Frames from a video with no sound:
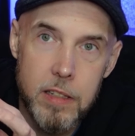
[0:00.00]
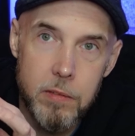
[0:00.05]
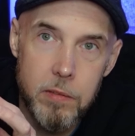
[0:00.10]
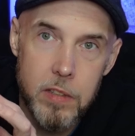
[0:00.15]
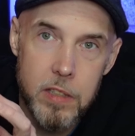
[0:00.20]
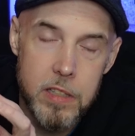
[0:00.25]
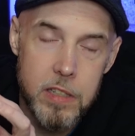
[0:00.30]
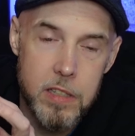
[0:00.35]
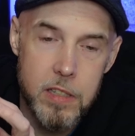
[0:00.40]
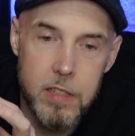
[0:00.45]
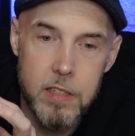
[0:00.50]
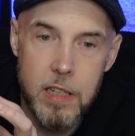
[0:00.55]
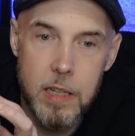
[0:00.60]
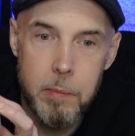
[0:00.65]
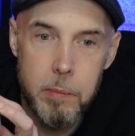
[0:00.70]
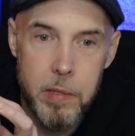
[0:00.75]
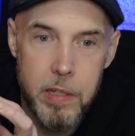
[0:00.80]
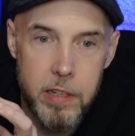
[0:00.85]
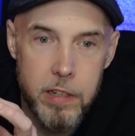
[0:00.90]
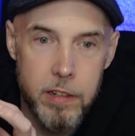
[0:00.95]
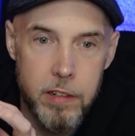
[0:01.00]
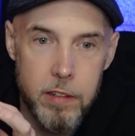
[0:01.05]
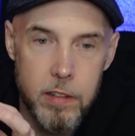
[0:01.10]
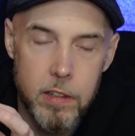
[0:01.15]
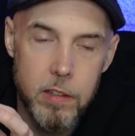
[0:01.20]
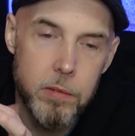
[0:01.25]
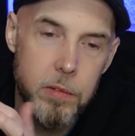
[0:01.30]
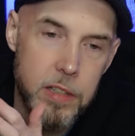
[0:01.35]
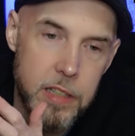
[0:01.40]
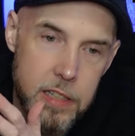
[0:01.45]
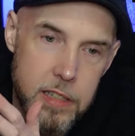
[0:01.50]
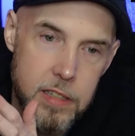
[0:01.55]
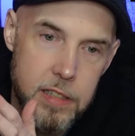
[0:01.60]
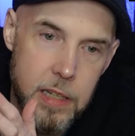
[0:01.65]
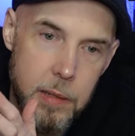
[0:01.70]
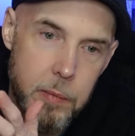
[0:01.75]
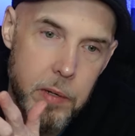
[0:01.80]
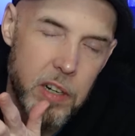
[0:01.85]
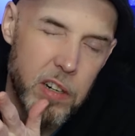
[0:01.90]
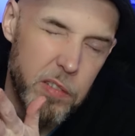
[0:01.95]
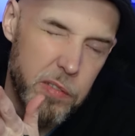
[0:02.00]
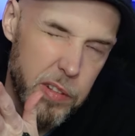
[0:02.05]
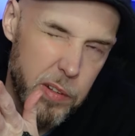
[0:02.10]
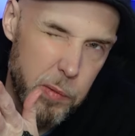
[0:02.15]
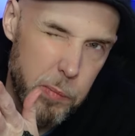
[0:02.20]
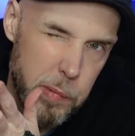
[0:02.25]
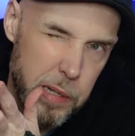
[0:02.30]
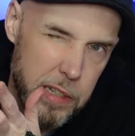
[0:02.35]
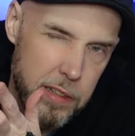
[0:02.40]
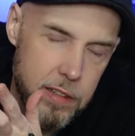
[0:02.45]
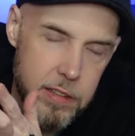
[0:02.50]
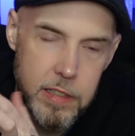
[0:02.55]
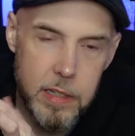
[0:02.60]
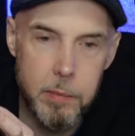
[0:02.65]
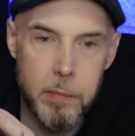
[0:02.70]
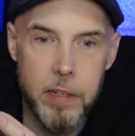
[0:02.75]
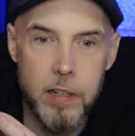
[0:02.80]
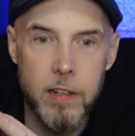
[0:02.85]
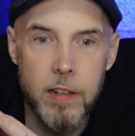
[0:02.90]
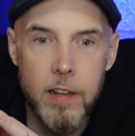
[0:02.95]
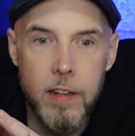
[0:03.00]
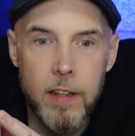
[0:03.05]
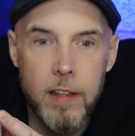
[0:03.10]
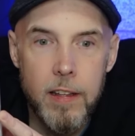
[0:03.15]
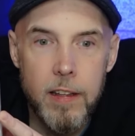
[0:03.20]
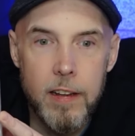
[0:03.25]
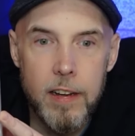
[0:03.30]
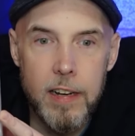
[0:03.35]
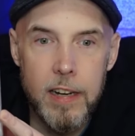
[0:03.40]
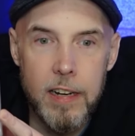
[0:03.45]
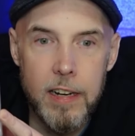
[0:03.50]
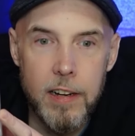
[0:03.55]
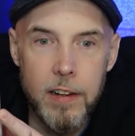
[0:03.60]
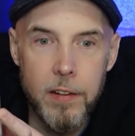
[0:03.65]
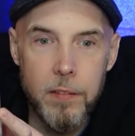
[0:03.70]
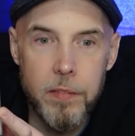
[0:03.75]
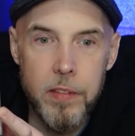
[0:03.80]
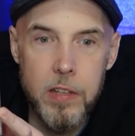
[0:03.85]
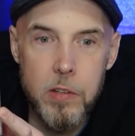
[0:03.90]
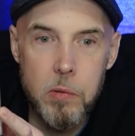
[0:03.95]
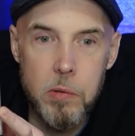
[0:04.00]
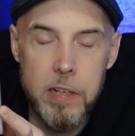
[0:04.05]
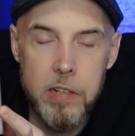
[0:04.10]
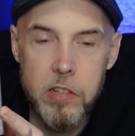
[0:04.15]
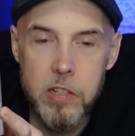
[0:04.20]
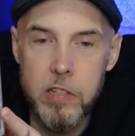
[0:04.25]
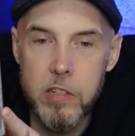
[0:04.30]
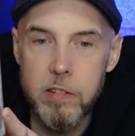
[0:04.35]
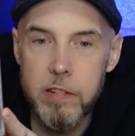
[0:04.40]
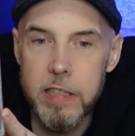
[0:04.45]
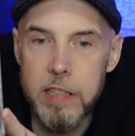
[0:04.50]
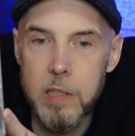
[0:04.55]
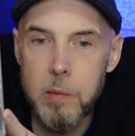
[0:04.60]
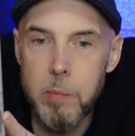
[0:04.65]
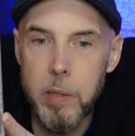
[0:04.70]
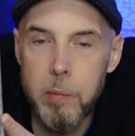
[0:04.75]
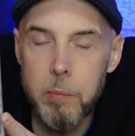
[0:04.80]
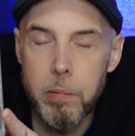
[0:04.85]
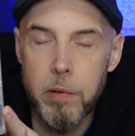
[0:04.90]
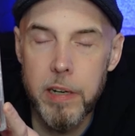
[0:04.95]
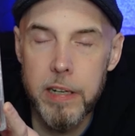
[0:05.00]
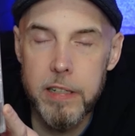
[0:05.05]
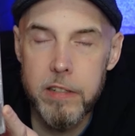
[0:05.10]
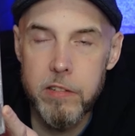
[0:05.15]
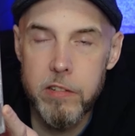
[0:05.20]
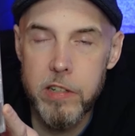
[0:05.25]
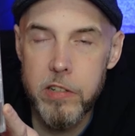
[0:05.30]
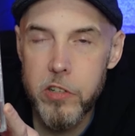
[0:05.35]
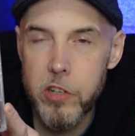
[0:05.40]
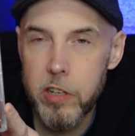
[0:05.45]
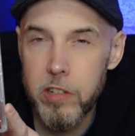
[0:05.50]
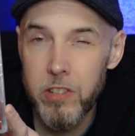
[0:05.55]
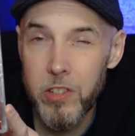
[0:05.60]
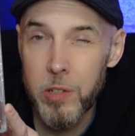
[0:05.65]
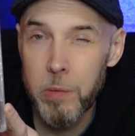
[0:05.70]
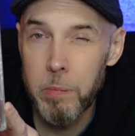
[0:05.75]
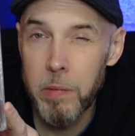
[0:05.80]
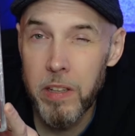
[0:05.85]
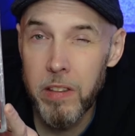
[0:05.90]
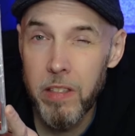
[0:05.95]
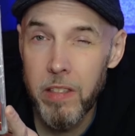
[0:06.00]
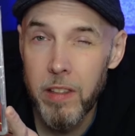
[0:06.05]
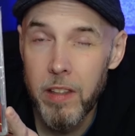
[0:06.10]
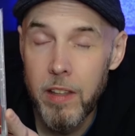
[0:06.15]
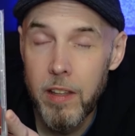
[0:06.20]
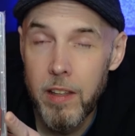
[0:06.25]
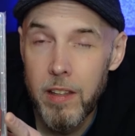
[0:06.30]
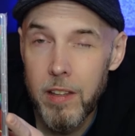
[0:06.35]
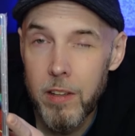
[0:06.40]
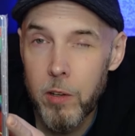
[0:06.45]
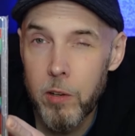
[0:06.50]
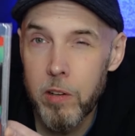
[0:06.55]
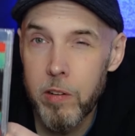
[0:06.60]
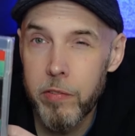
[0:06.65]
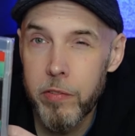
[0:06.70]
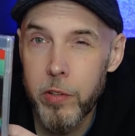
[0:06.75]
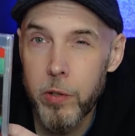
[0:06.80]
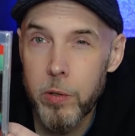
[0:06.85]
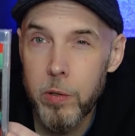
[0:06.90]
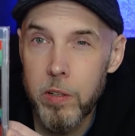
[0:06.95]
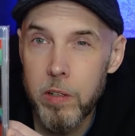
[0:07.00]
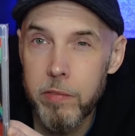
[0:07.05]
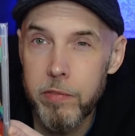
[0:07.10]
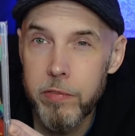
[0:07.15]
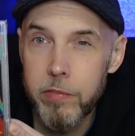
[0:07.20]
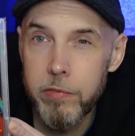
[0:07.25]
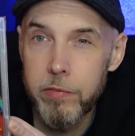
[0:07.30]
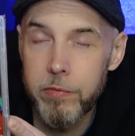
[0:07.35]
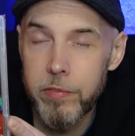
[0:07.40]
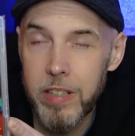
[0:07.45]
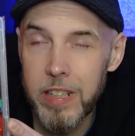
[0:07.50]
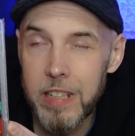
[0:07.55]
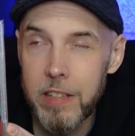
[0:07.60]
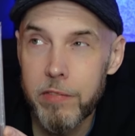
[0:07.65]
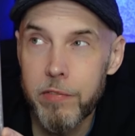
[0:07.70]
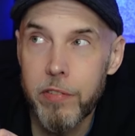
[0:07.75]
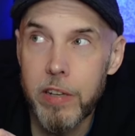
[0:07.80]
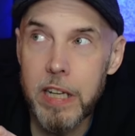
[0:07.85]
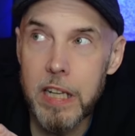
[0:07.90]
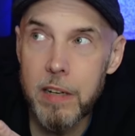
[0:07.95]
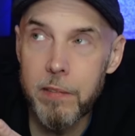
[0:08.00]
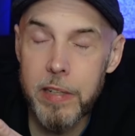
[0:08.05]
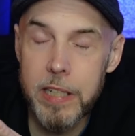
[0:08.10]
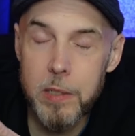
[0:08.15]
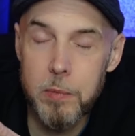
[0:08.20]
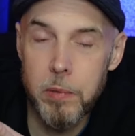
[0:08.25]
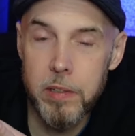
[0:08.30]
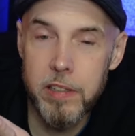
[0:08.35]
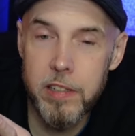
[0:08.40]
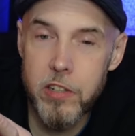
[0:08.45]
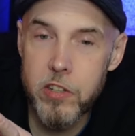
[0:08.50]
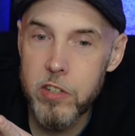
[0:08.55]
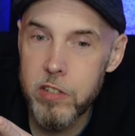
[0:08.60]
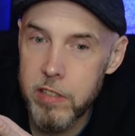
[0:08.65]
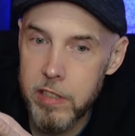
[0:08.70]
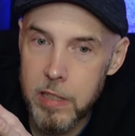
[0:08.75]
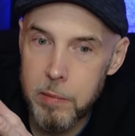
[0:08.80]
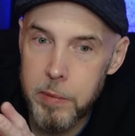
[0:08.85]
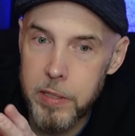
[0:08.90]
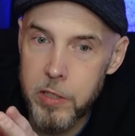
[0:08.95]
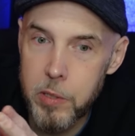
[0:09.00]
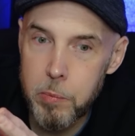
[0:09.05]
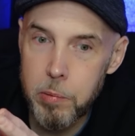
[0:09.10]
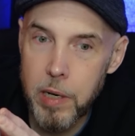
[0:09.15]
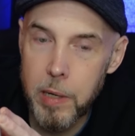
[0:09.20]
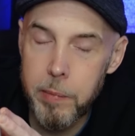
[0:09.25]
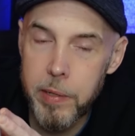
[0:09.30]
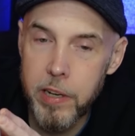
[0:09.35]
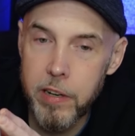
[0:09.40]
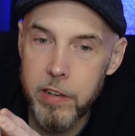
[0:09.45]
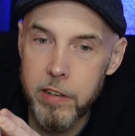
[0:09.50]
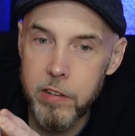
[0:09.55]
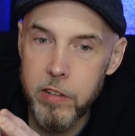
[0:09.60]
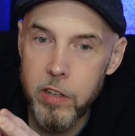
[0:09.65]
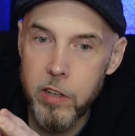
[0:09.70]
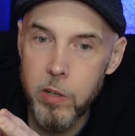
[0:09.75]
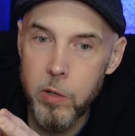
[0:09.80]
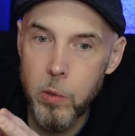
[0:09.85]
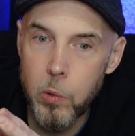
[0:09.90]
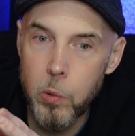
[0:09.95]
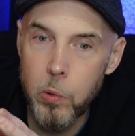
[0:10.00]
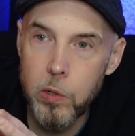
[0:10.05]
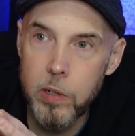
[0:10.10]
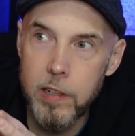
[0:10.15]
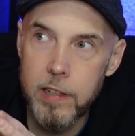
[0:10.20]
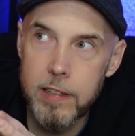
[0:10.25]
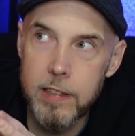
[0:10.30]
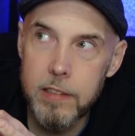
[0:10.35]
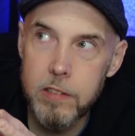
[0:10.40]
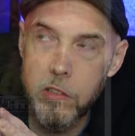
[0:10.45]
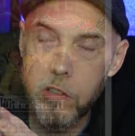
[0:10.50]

and released the same year, or released the same year. I don't think they're made the same year. These were actually directed by Brian Trenchard-Smith, who, if you're a fan of exploitation cinema, you probably already know